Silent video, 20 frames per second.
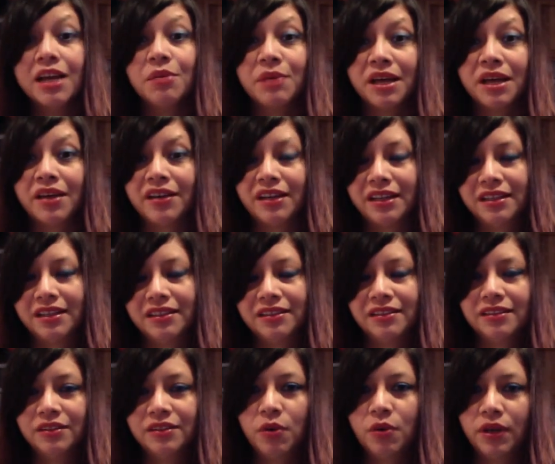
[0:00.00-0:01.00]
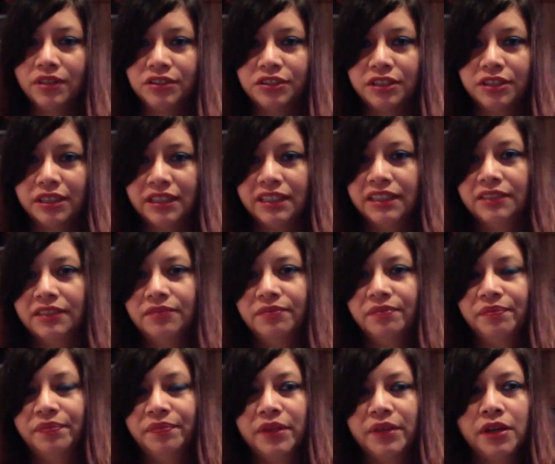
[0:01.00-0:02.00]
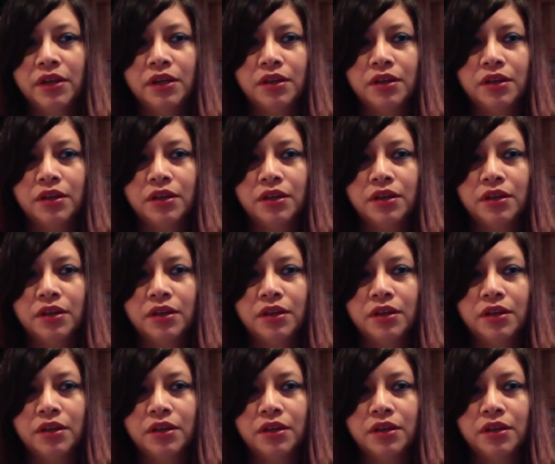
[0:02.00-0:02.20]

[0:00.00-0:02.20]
about it, question it